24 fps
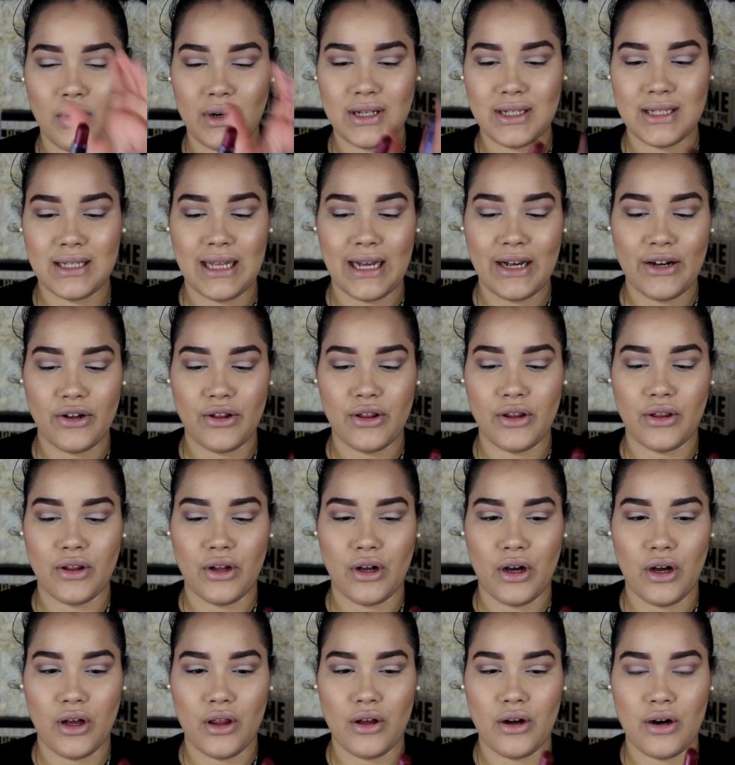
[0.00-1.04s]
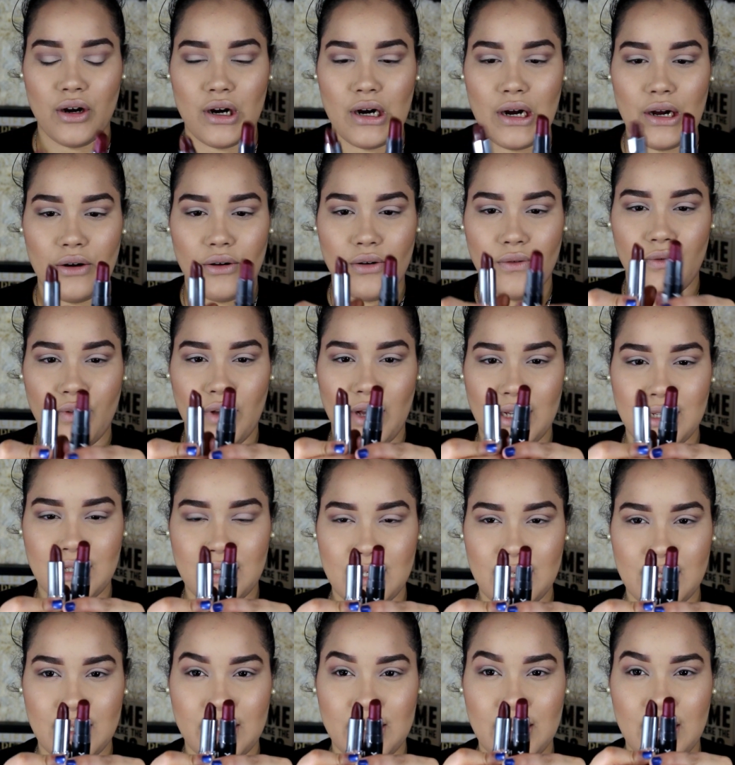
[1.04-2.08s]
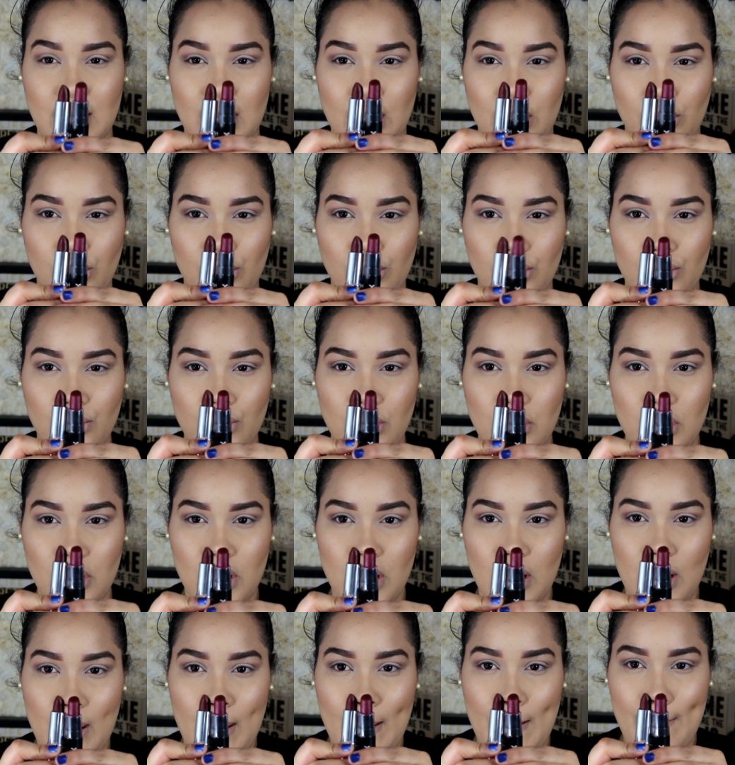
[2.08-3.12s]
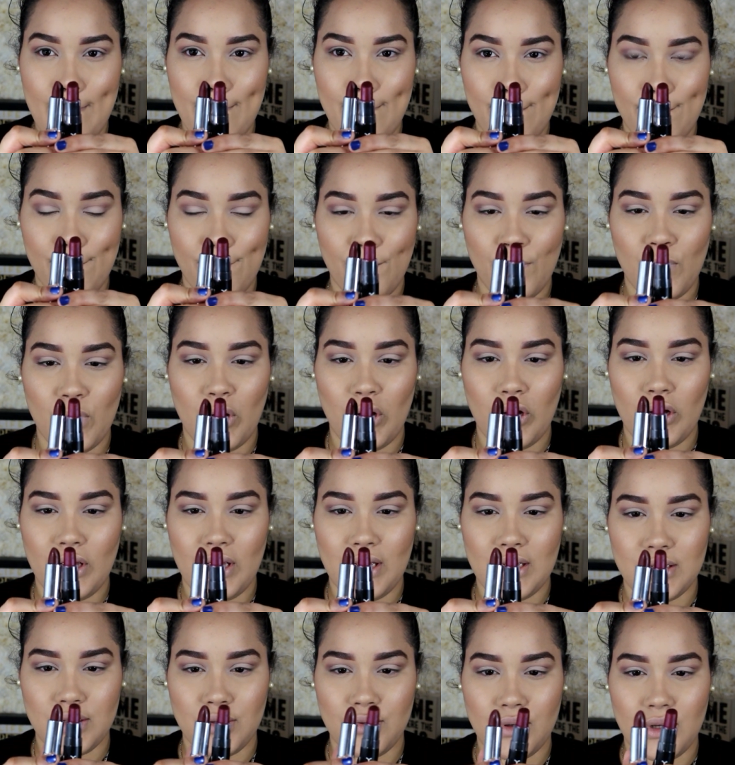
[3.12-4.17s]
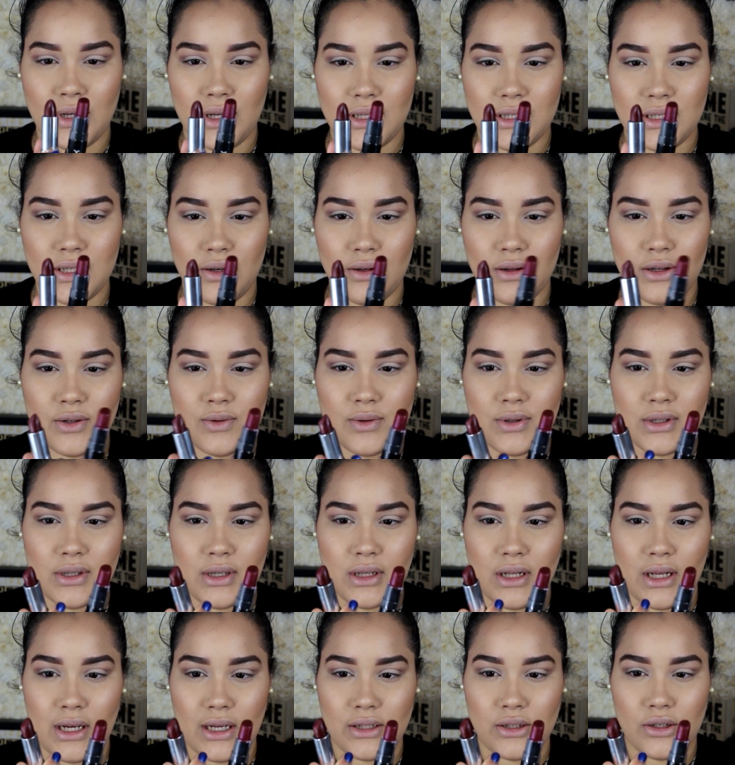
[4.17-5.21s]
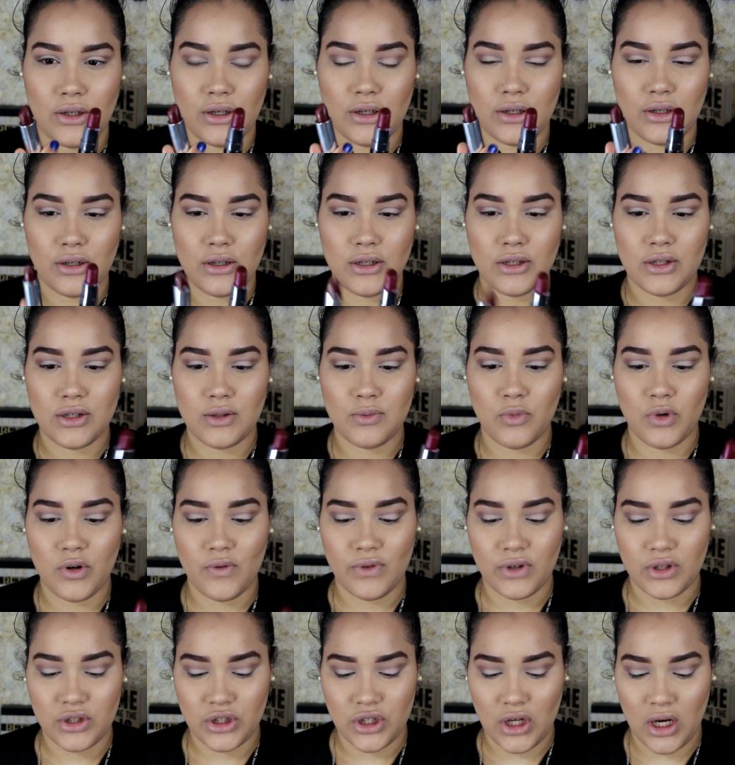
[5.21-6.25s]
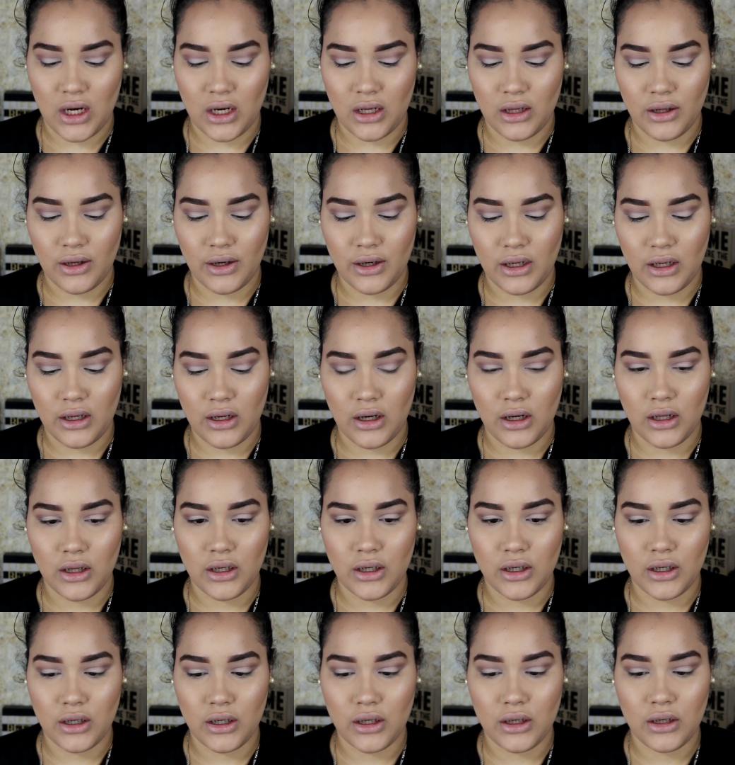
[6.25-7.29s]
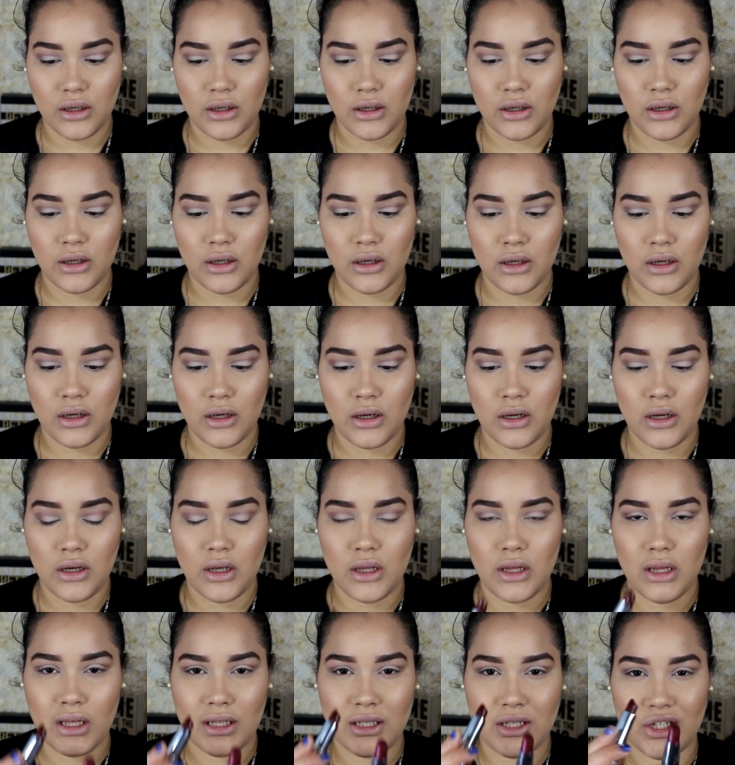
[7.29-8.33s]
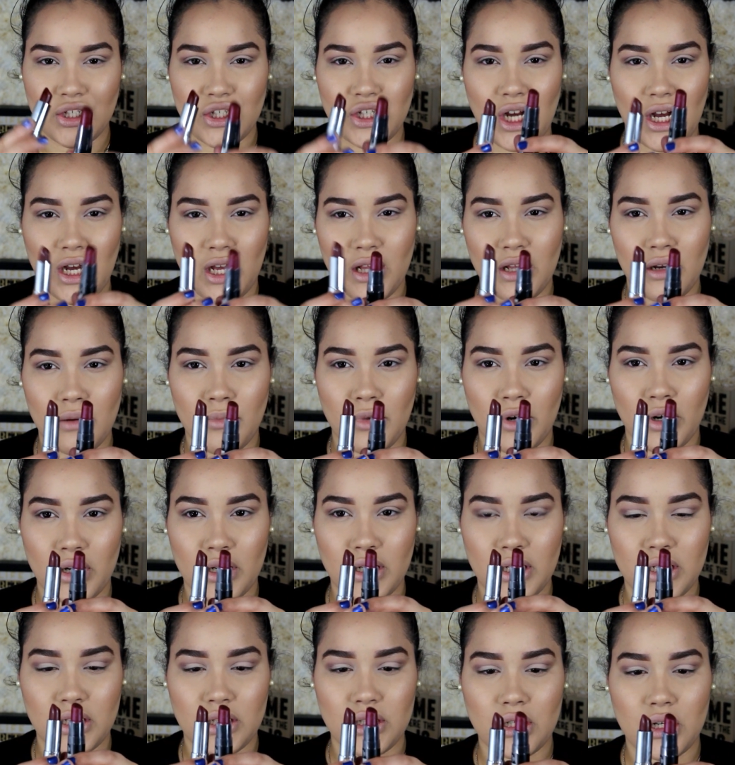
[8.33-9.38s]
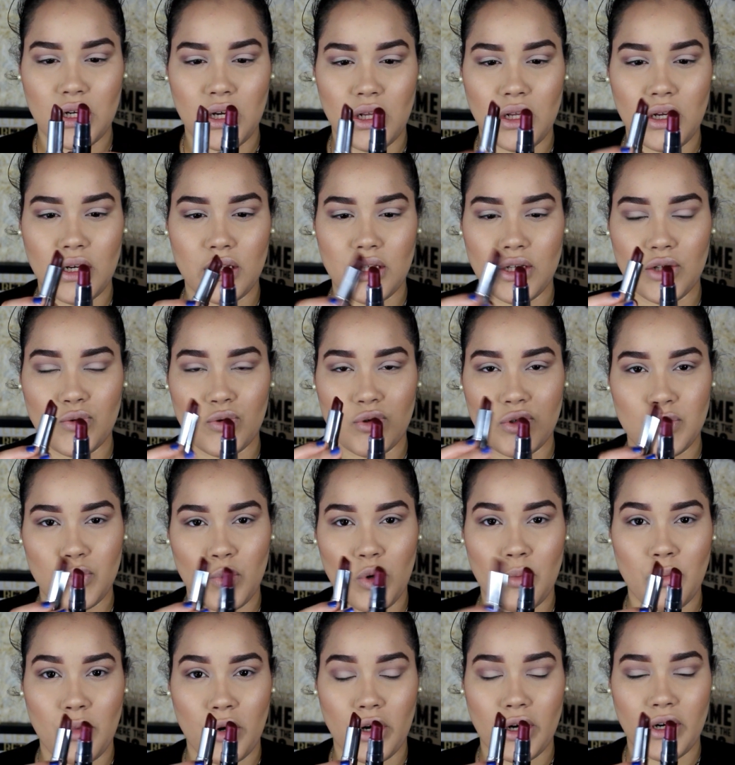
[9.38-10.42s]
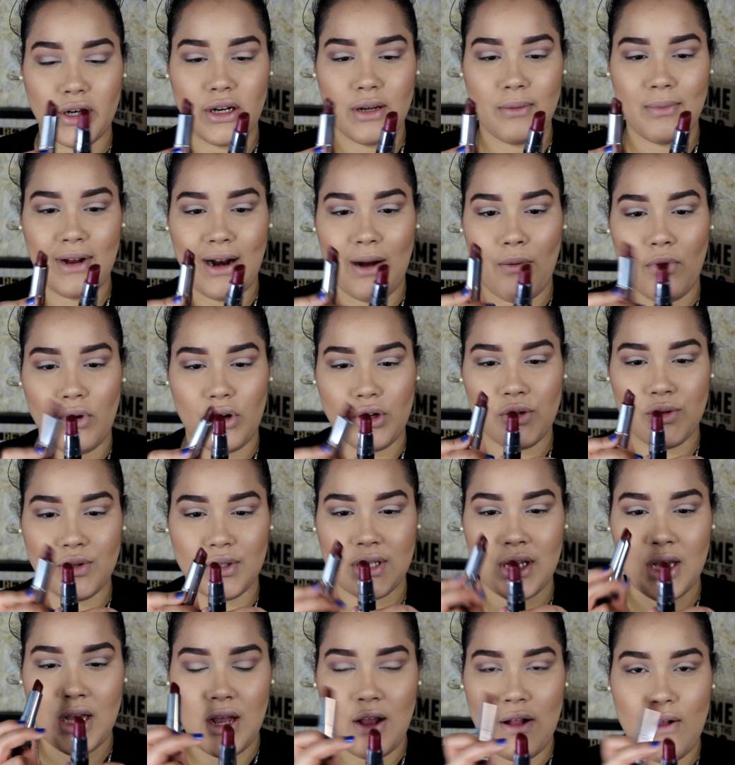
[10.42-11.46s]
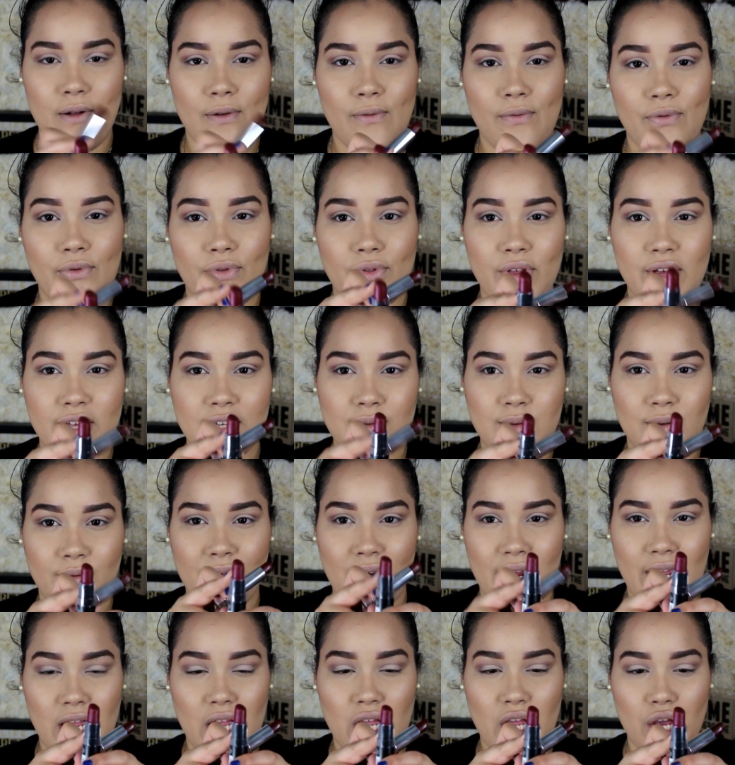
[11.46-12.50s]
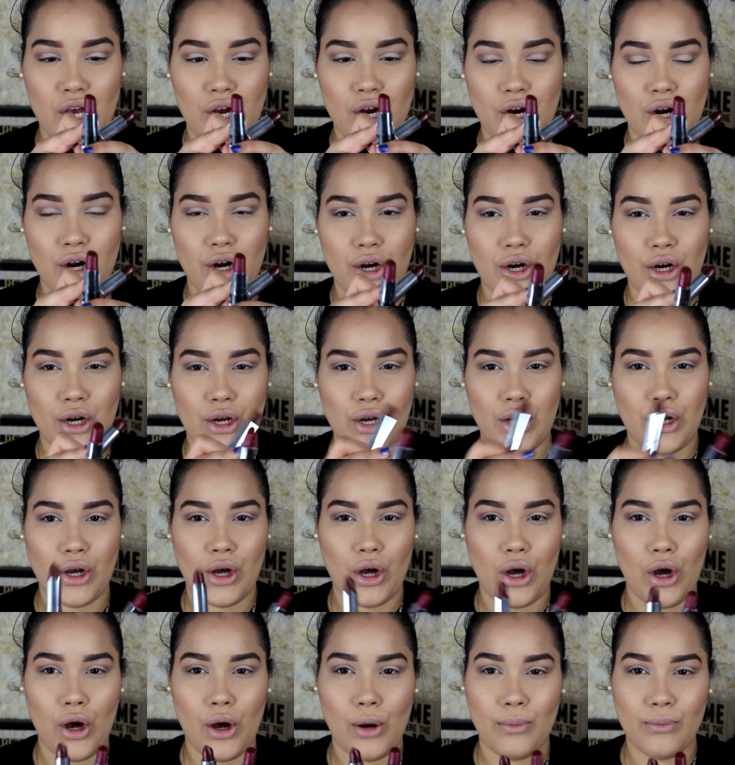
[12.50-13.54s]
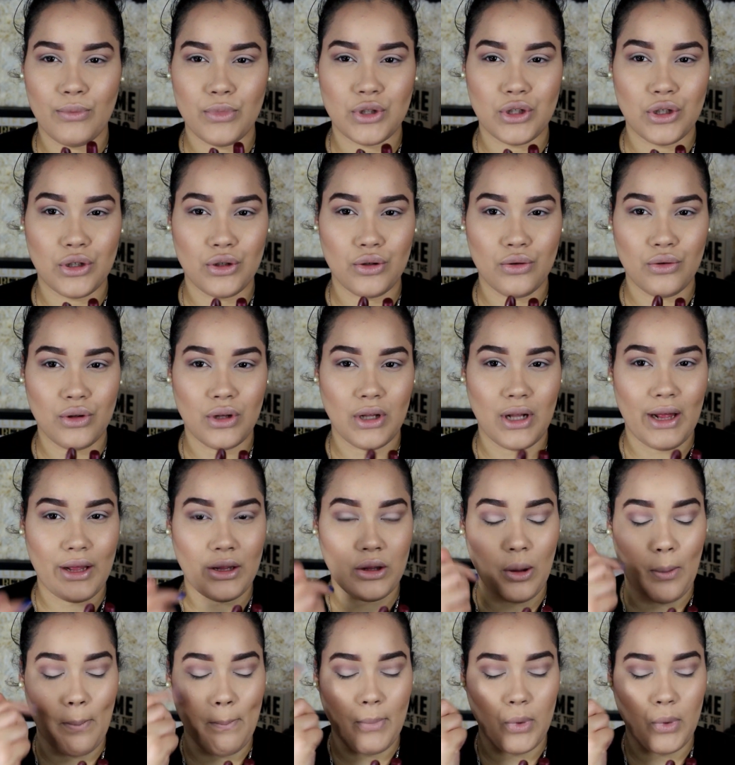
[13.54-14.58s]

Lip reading: one is lighter than the other. I don't know if you guys can tell. Oh, yes, you can tell. This one's a lot darker. This is more of a chocolatey color. It's a chocolatey burgundy-ish color, and this one's more burgundy. But I want to use this one right here to do the, like, the